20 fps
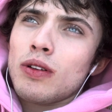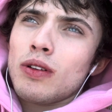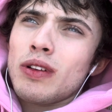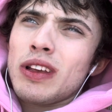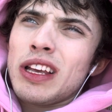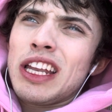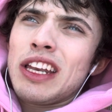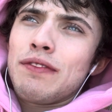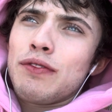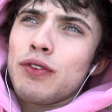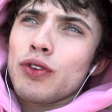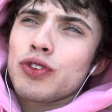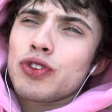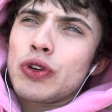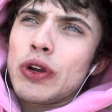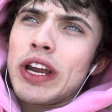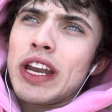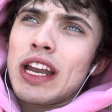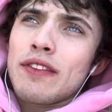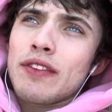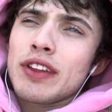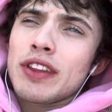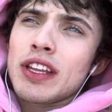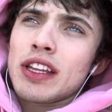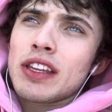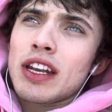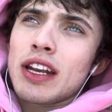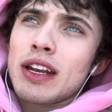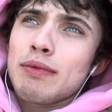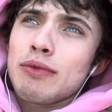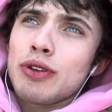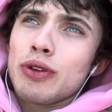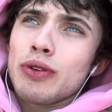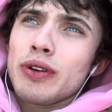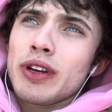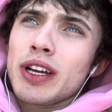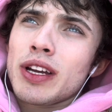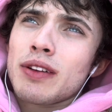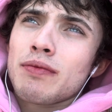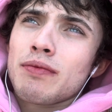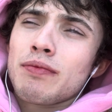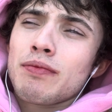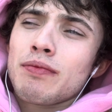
infiltrate everything that I'm doing